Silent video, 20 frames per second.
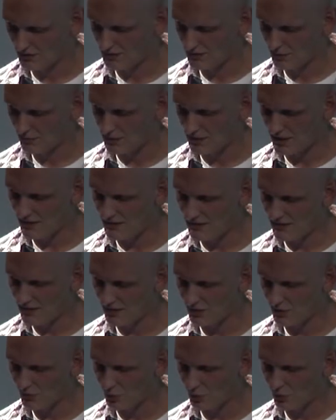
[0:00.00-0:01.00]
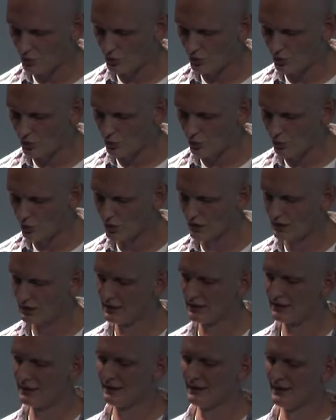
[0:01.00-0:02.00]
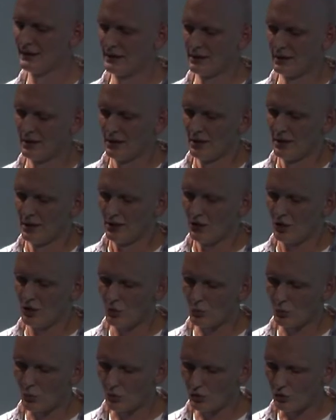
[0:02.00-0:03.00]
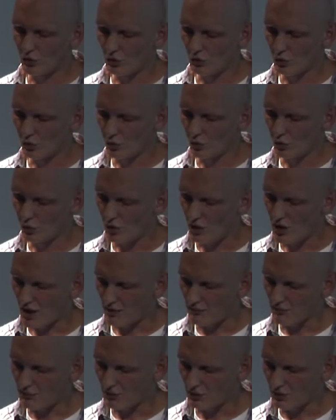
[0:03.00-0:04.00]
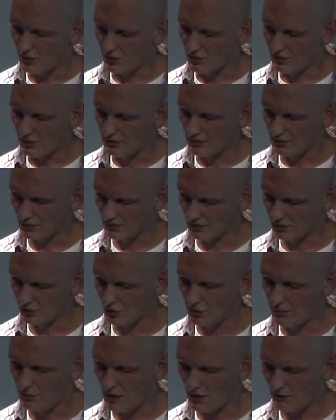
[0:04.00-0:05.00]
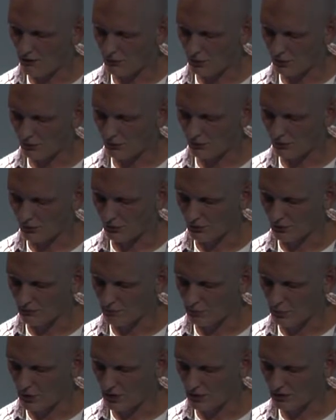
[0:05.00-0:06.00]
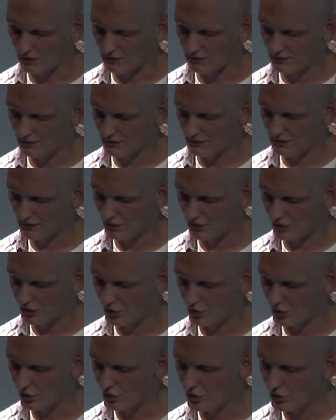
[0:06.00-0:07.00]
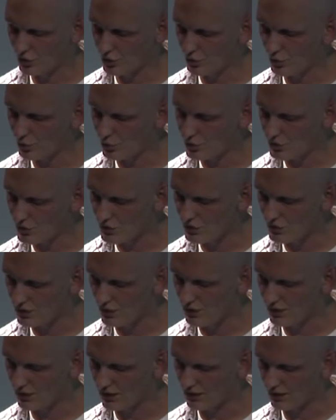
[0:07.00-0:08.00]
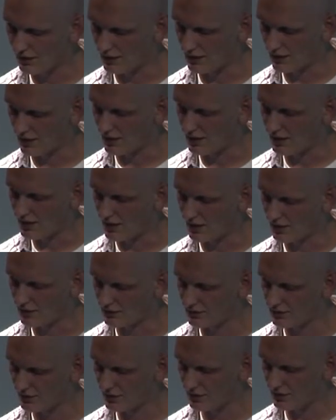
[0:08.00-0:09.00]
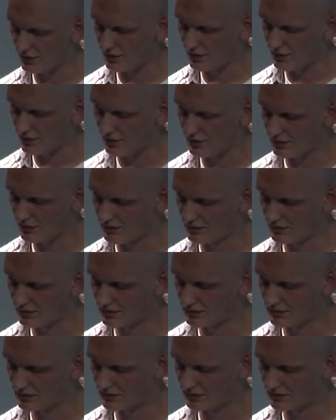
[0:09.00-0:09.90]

So basically you want to you want to, to come to the, to the buffer some parts, you introduce the egg hunter here,